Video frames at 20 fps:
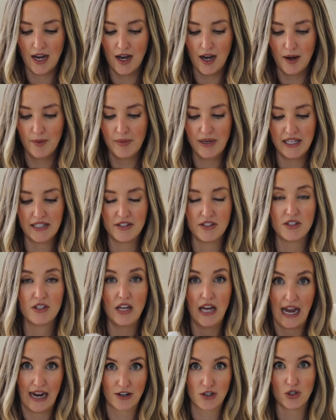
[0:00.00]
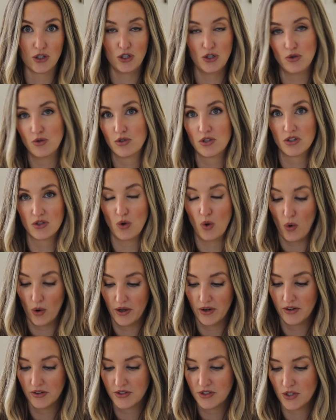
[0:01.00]
Um, it actually uses
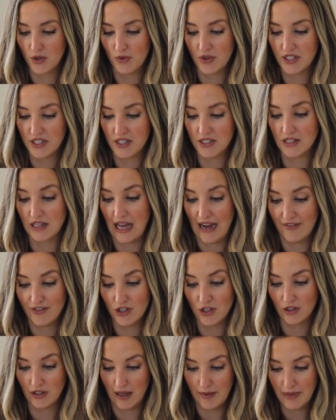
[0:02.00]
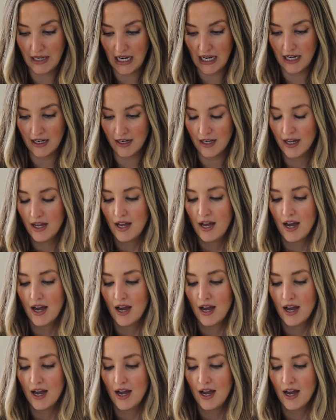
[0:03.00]
oils. So this is lavender lemonade.